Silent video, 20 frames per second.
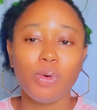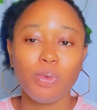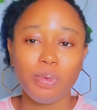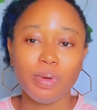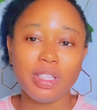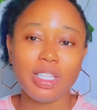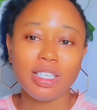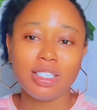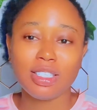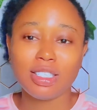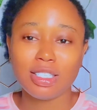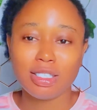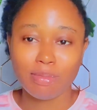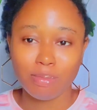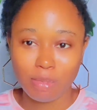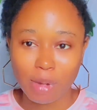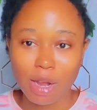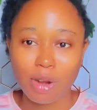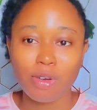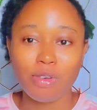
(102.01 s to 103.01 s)
with
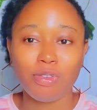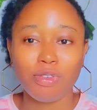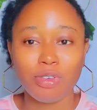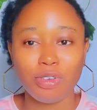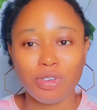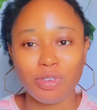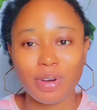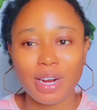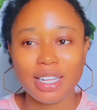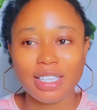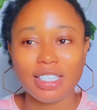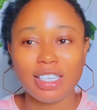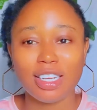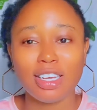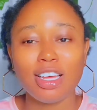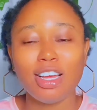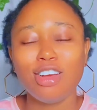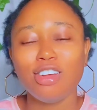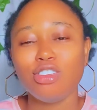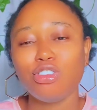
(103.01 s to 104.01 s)
this microphone right here.